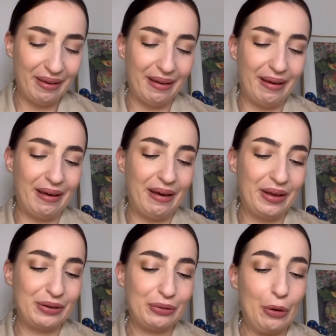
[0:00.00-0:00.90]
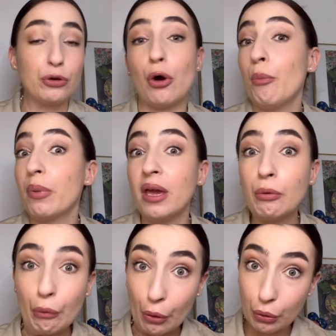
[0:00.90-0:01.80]
Oh, you know, not being
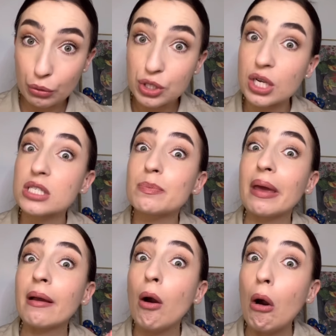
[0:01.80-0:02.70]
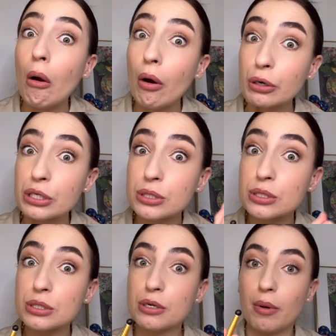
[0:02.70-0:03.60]
rude, just being
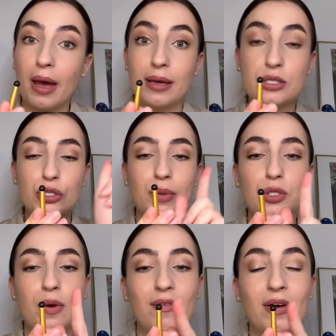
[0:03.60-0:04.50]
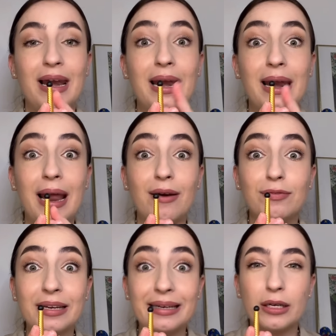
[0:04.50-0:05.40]
honest, okay? So we do have a
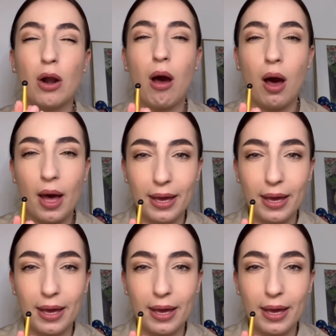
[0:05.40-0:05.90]
lovely little eye